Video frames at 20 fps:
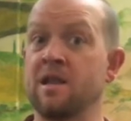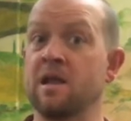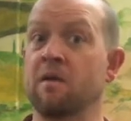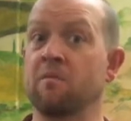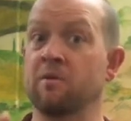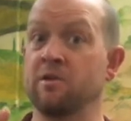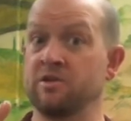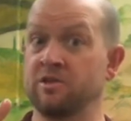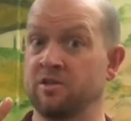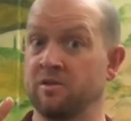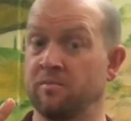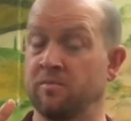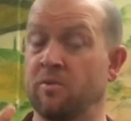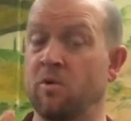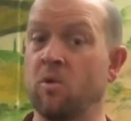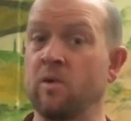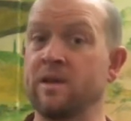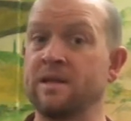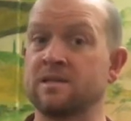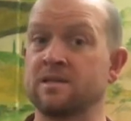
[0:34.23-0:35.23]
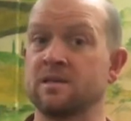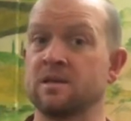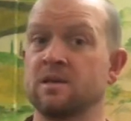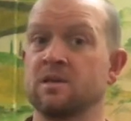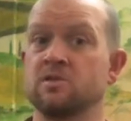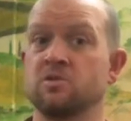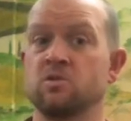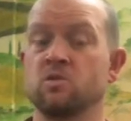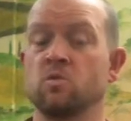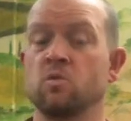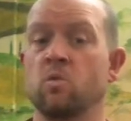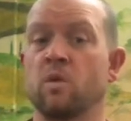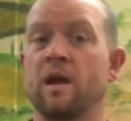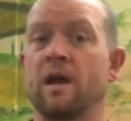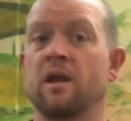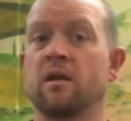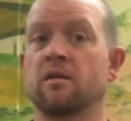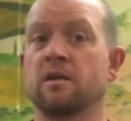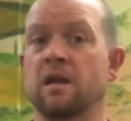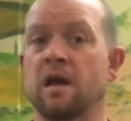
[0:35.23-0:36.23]
I want you to point to
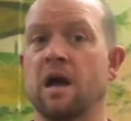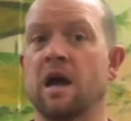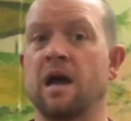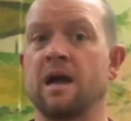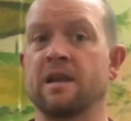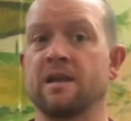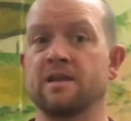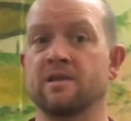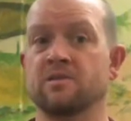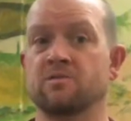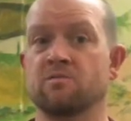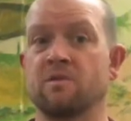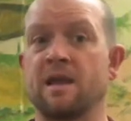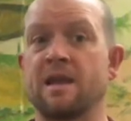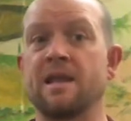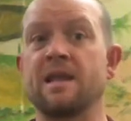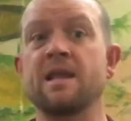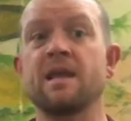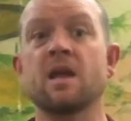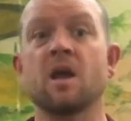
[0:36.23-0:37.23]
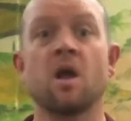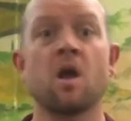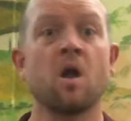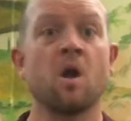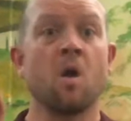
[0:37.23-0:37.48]
where God is. Ready?